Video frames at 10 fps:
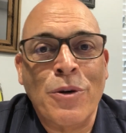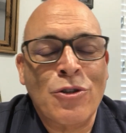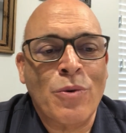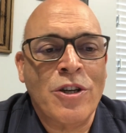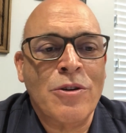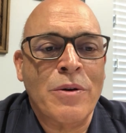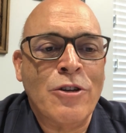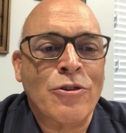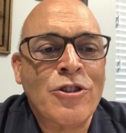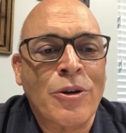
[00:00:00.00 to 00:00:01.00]
which we do, and
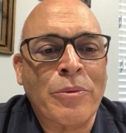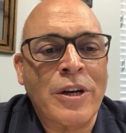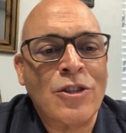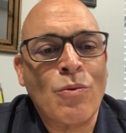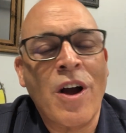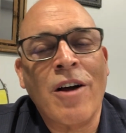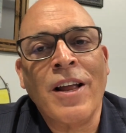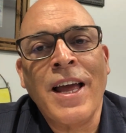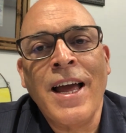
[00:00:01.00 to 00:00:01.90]
your children as well.